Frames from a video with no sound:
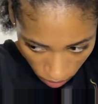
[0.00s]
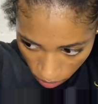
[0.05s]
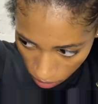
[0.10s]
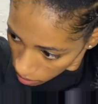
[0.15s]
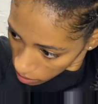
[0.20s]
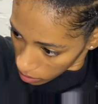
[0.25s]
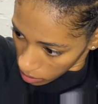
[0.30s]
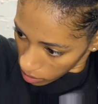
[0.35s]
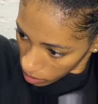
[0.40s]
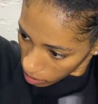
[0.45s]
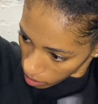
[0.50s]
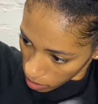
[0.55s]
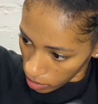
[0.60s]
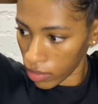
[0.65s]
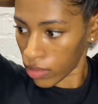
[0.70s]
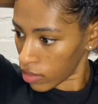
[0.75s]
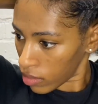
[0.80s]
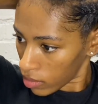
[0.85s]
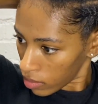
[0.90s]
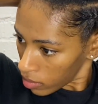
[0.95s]
Make sure that the
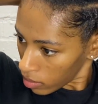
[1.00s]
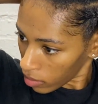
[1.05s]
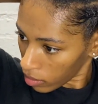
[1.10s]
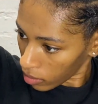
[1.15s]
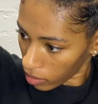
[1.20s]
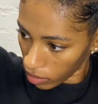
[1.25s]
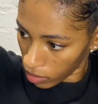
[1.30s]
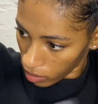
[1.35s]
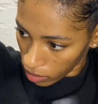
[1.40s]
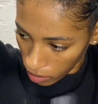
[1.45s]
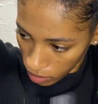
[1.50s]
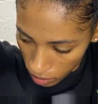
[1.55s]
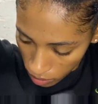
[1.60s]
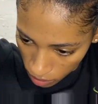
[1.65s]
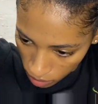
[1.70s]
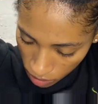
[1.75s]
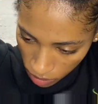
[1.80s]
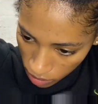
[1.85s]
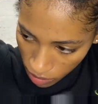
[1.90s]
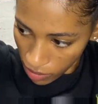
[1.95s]
braid is
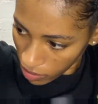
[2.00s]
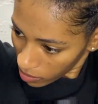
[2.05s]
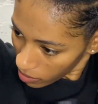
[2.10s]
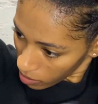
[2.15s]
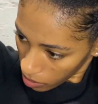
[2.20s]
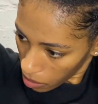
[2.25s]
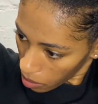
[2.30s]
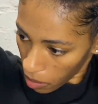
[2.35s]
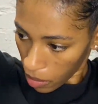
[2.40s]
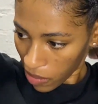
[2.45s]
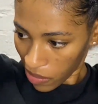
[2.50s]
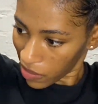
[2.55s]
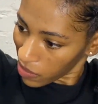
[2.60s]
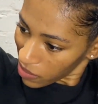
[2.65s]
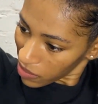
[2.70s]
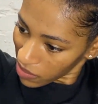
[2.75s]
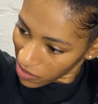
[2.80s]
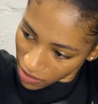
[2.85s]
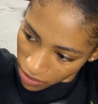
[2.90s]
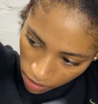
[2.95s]
tight so that
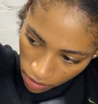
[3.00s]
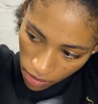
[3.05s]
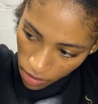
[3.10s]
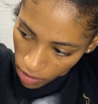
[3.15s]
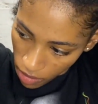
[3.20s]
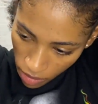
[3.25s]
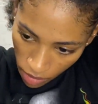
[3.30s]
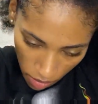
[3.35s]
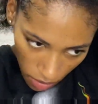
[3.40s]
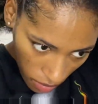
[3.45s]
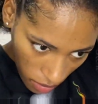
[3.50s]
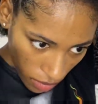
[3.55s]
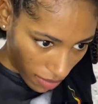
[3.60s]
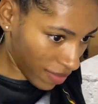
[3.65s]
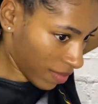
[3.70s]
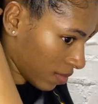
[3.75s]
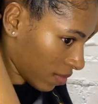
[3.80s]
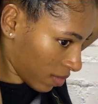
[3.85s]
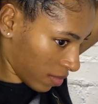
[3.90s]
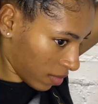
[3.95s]
it
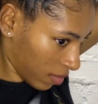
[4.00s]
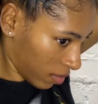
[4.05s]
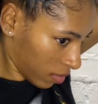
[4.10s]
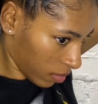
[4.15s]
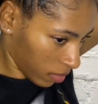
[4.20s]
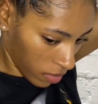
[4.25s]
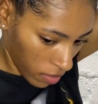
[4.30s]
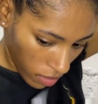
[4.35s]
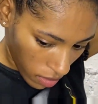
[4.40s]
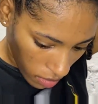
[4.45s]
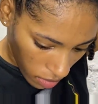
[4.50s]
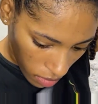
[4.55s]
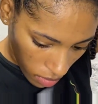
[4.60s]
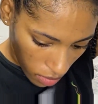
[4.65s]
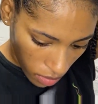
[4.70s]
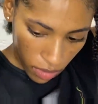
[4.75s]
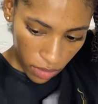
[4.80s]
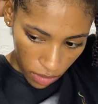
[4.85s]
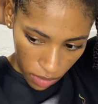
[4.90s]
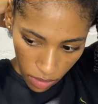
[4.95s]
won't
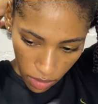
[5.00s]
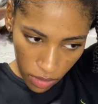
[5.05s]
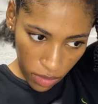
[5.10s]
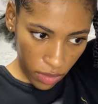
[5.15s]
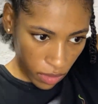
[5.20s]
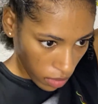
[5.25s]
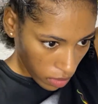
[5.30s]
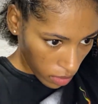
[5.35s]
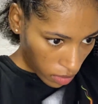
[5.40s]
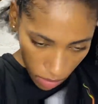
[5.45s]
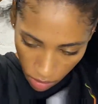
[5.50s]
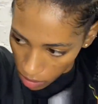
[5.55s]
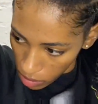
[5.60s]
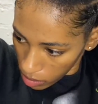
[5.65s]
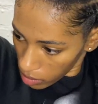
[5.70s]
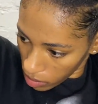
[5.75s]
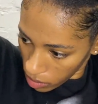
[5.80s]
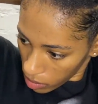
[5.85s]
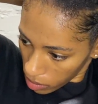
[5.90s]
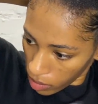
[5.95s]
unravel,
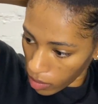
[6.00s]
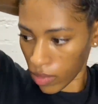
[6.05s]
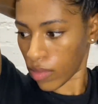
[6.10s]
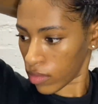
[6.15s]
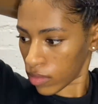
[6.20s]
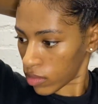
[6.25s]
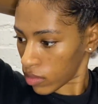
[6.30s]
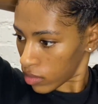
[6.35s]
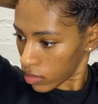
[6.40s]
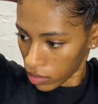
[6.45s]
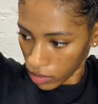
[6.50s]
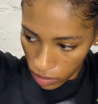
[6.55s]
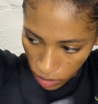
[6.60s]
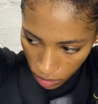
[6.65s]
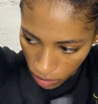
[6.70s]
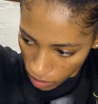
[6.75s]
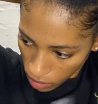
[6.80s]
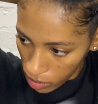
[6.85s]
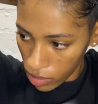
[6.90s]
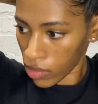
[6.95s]
because yeah,
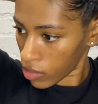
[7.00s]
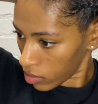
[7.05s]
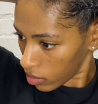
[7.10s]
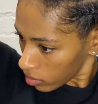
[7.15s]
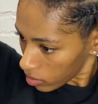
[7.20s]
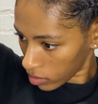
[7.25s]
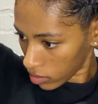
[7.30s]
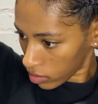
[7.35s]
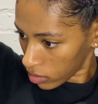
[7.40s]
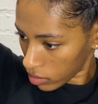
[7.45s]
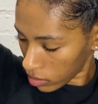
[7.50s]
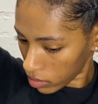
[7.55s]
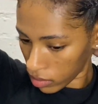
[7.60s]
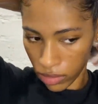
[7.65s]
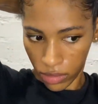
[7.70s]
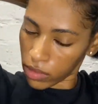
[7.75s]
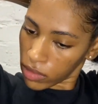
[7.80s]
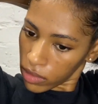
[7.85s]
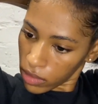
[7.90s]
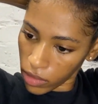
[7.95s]
we
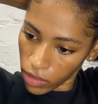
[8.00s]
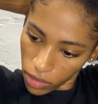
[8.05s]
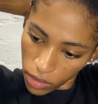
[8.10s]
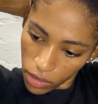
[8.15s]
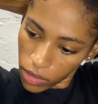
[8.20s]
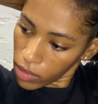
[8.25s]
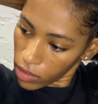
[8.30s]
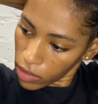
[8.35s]
wouldn't want